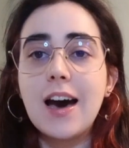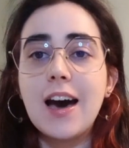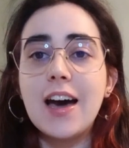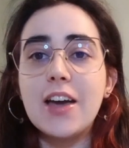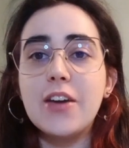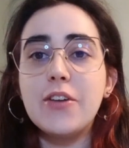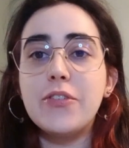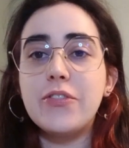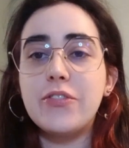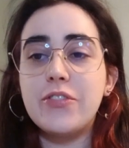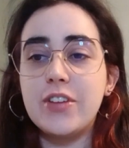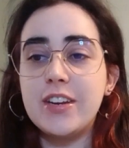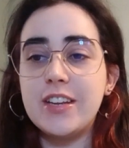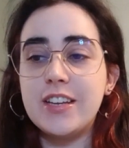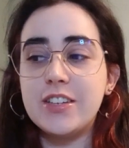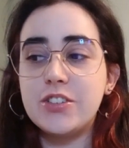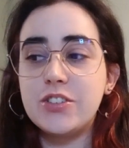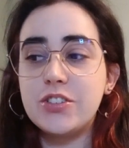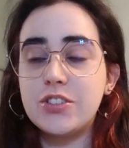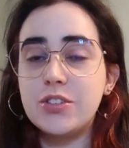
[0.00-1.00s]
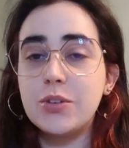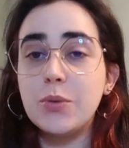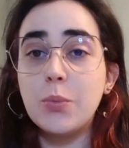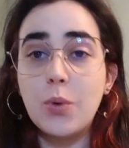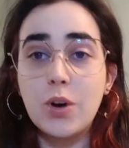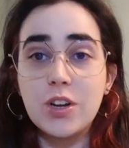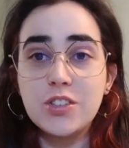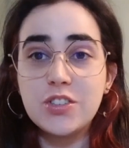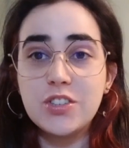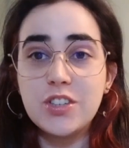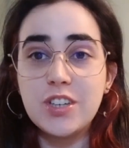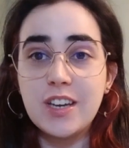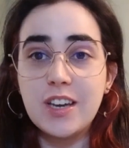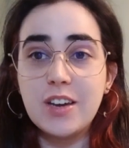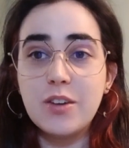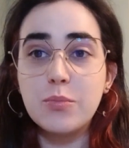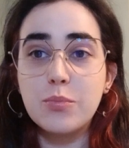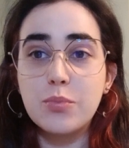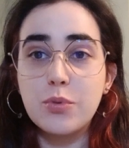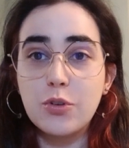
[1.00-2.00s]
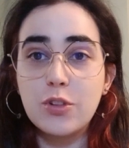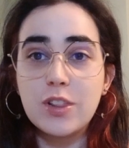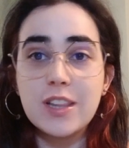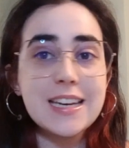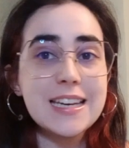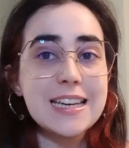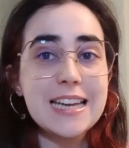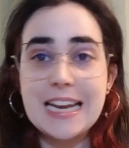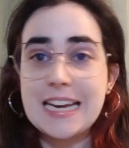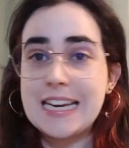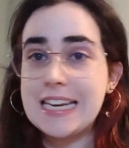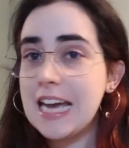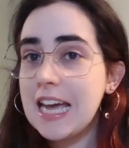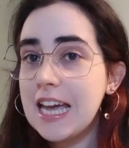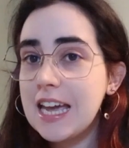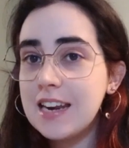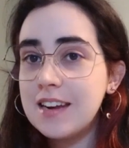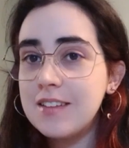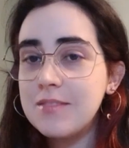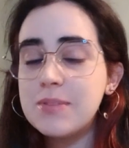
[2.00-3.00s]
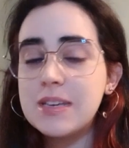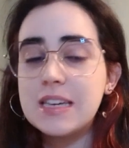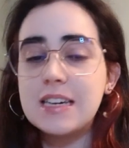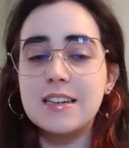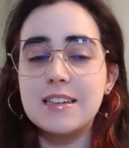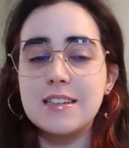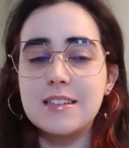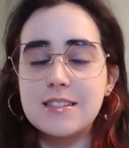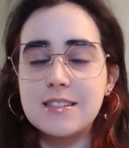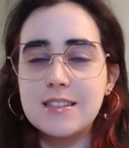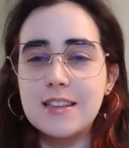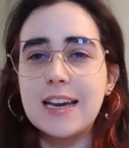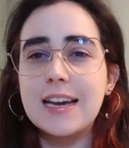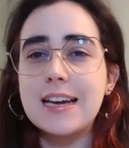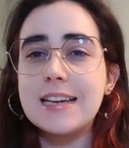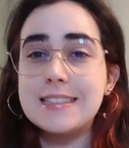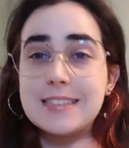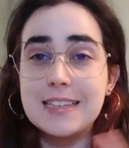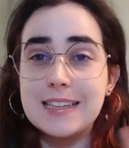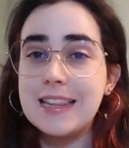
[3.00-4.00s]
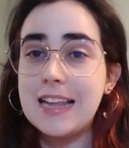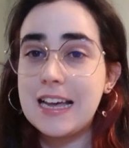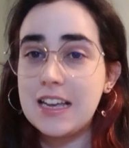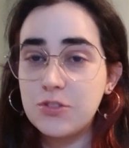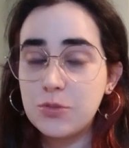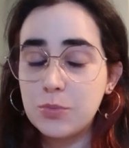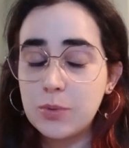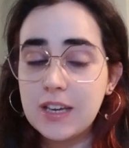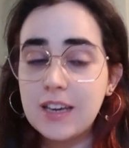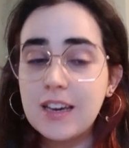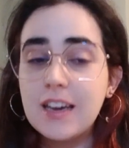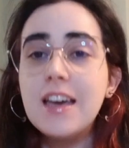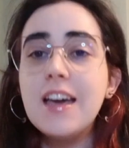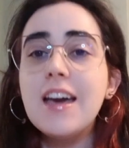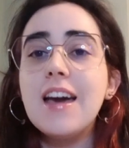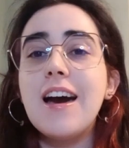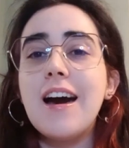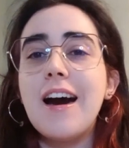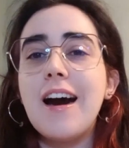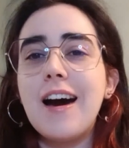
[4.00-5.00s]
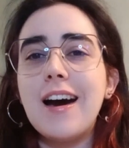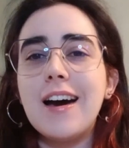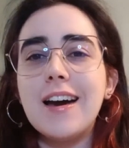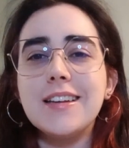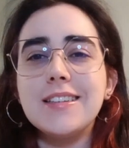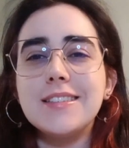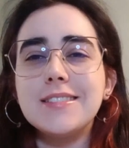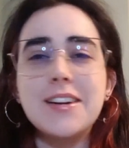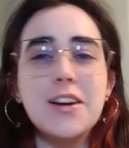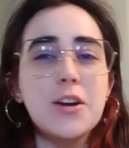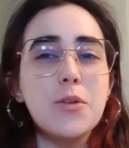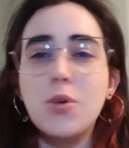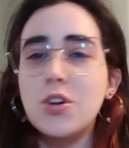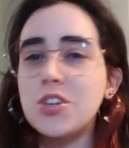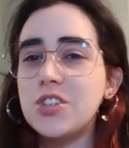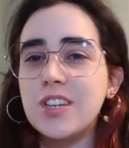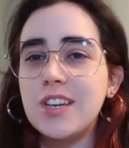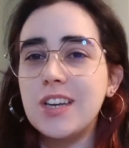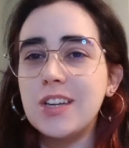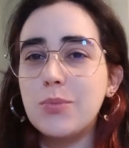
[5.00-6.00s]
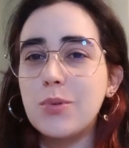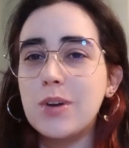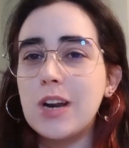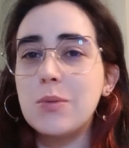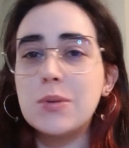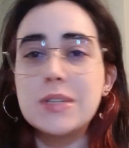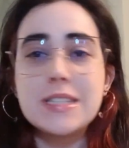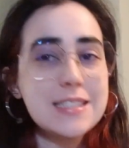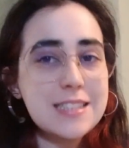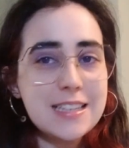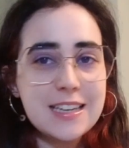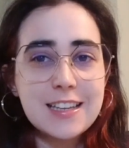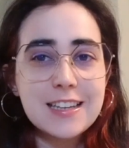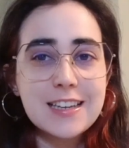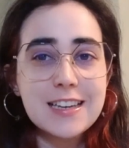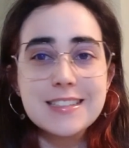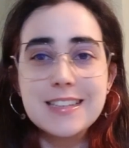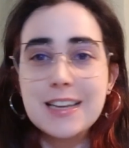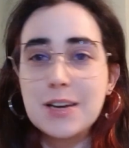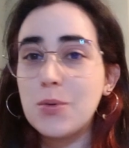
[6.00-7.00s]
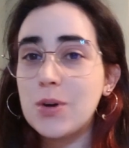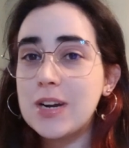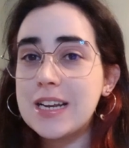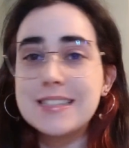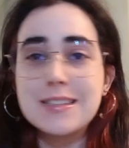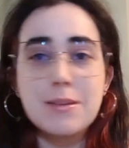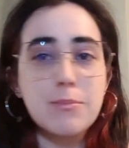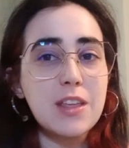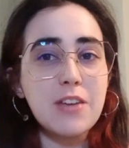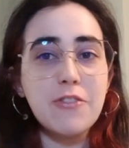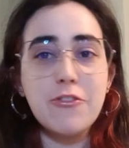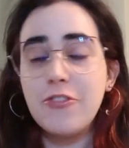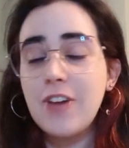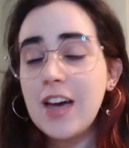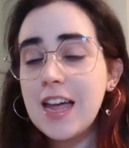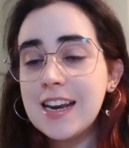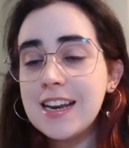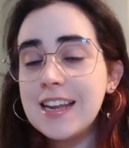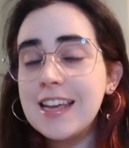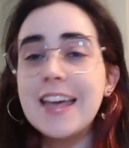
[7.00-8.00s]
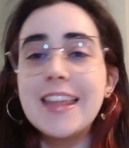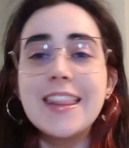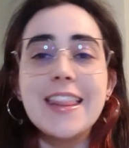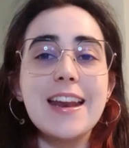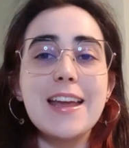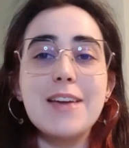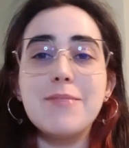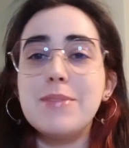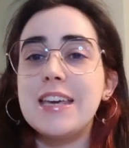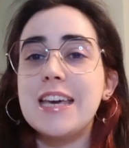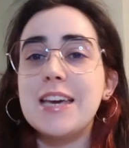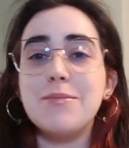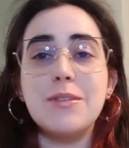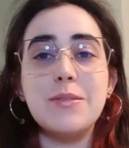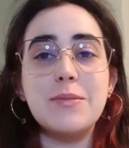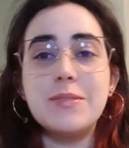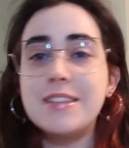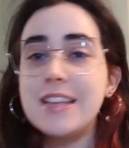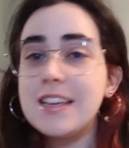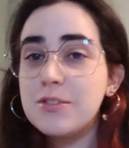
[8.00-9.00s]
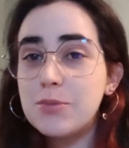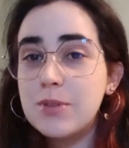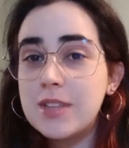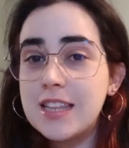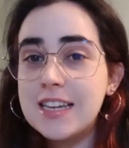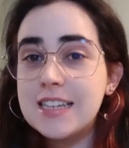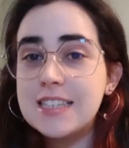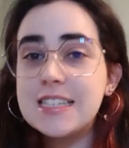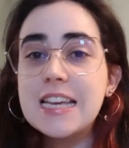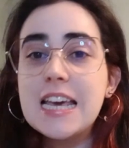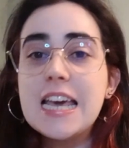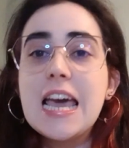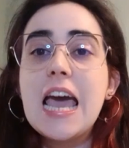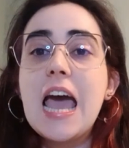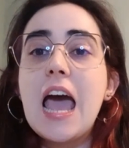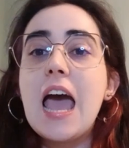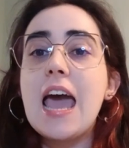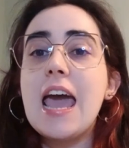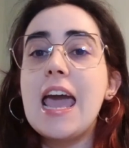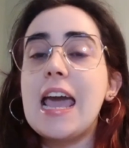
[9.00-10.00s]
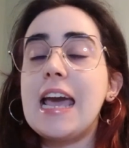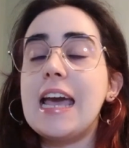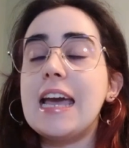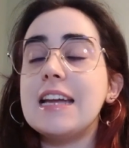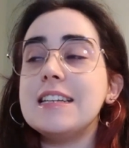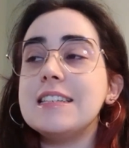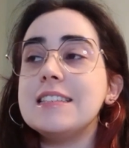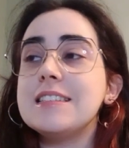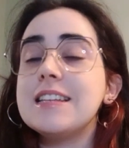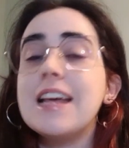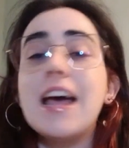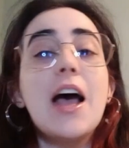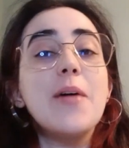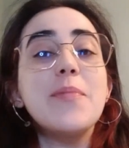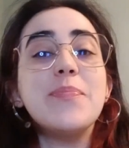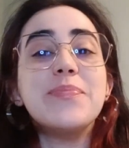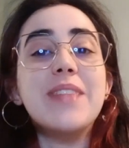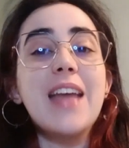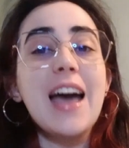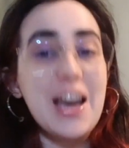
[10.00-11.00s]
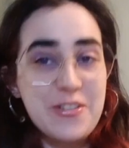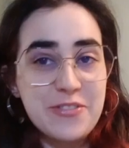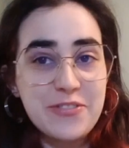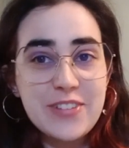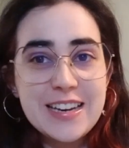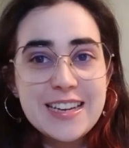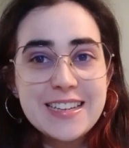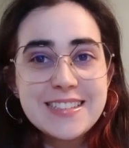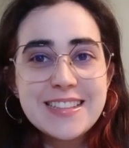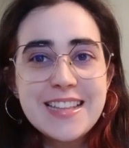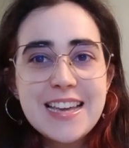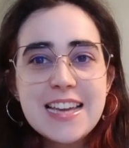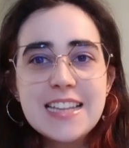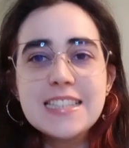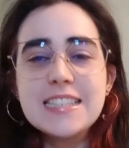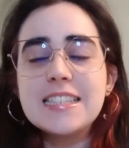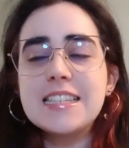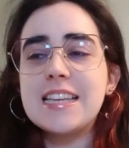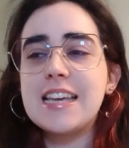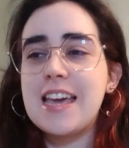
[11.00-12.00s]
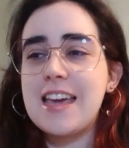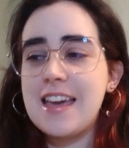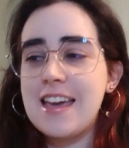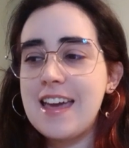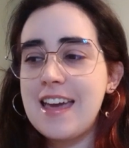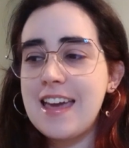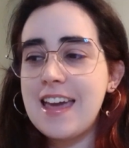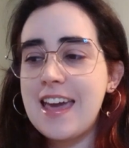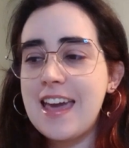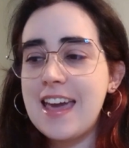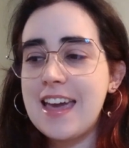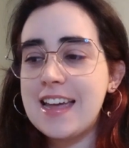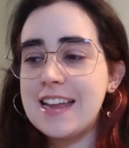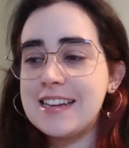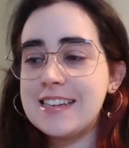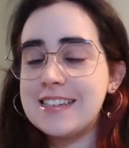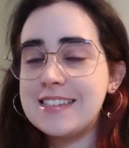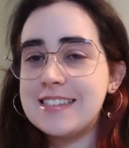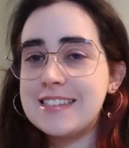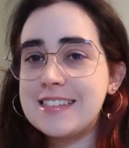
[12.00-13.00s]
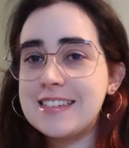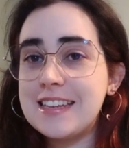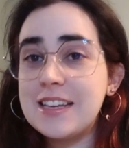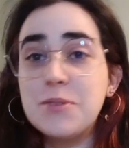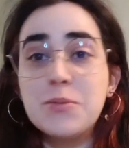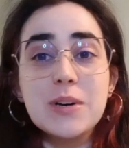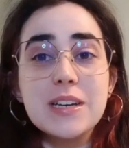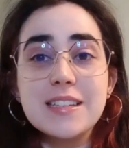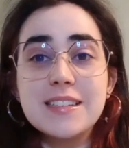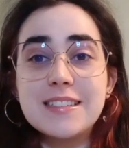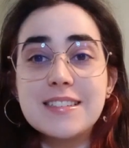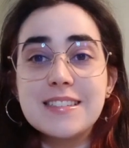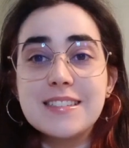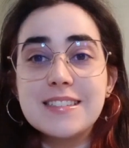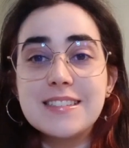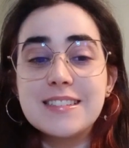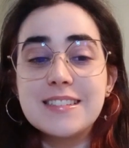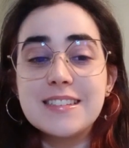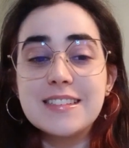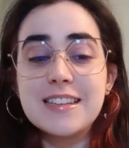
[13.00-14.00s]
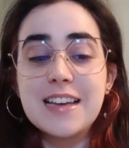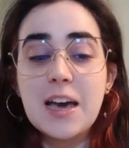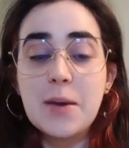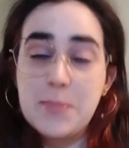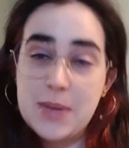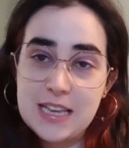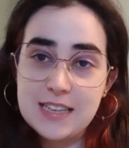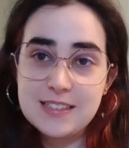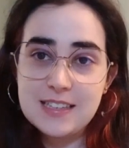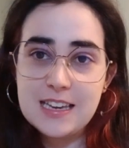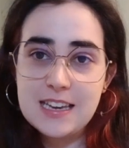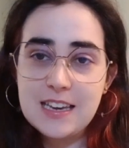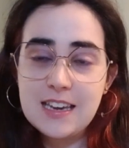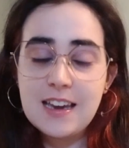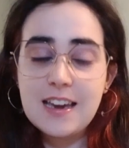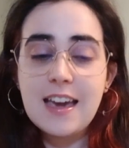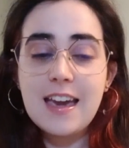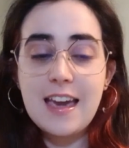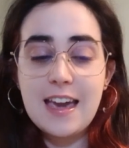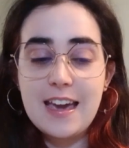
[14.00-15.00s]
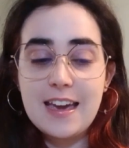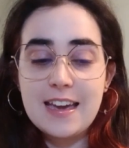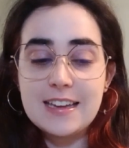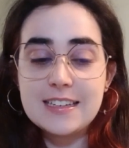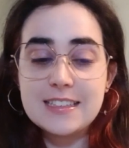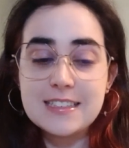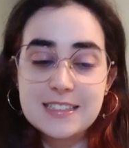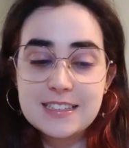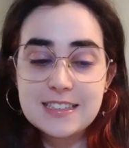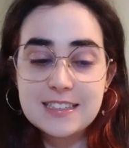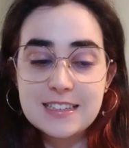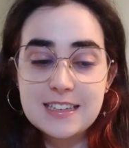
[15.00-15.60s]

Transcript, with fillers: I finished watching Brooklyn Nine-Nine because, like I said last week, I started watching it when I was sick because I wanted something fun and then I became obsessed with it. And I finished it and it was amazing. And